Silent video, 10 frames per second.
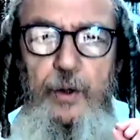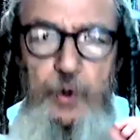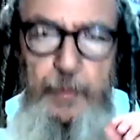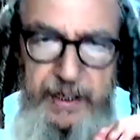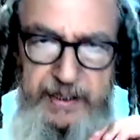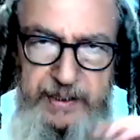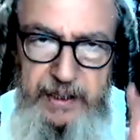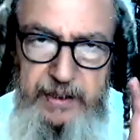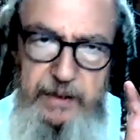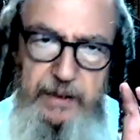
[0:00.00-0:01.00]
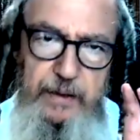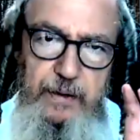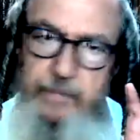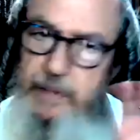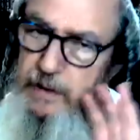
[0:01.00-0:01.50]
to make sense,
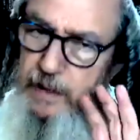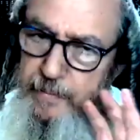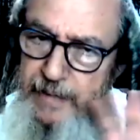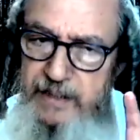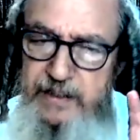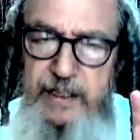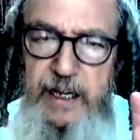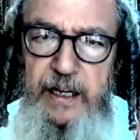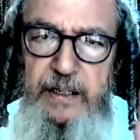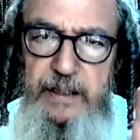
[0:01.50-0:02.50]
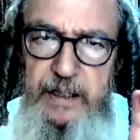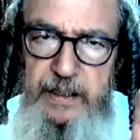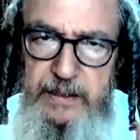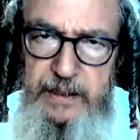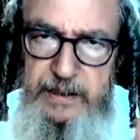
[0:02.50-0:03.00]
but I'm not saying that
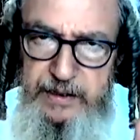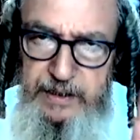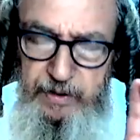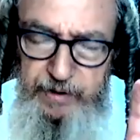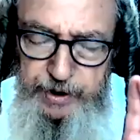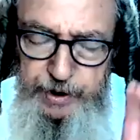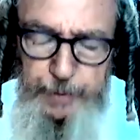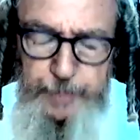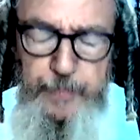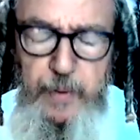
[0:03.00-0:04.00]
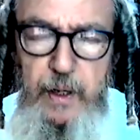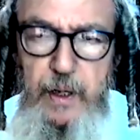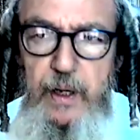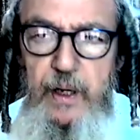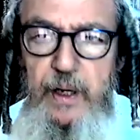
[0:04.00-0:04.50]
it's necessarily true.
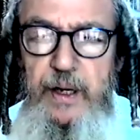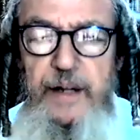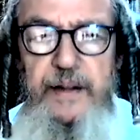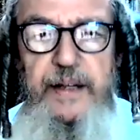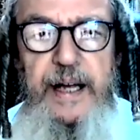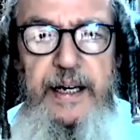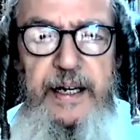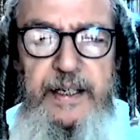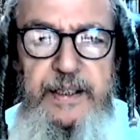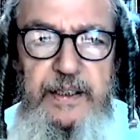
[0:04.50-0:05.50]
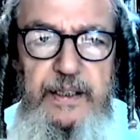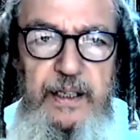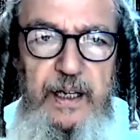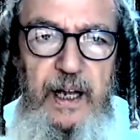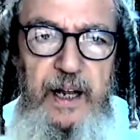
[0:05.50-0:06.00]
That is
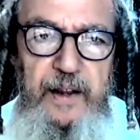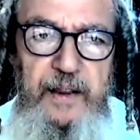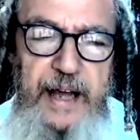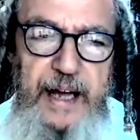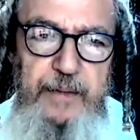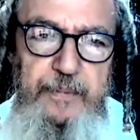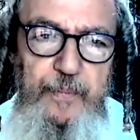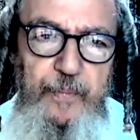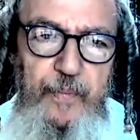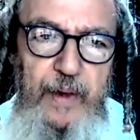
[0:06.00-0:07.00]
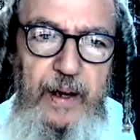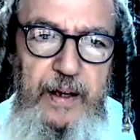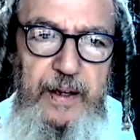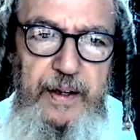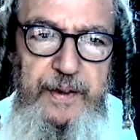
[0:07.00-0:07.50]
that
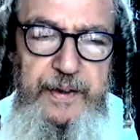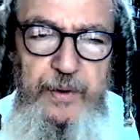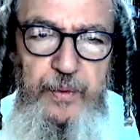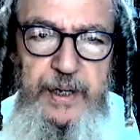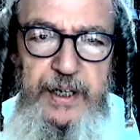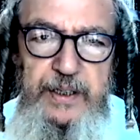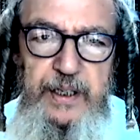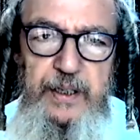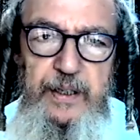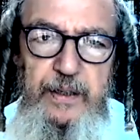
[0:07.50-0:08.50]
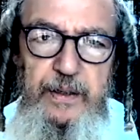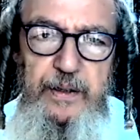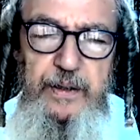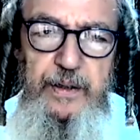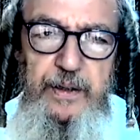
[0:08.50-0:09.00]
the reason,
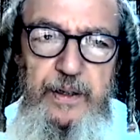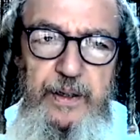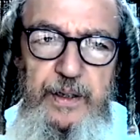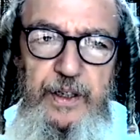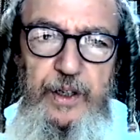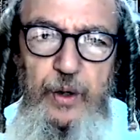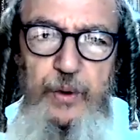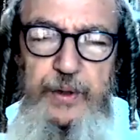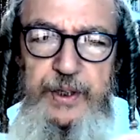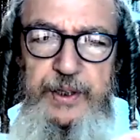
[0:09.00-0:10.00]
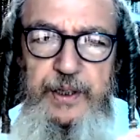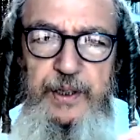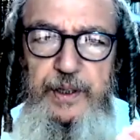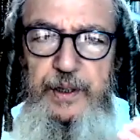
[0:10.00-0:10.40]
you know, there's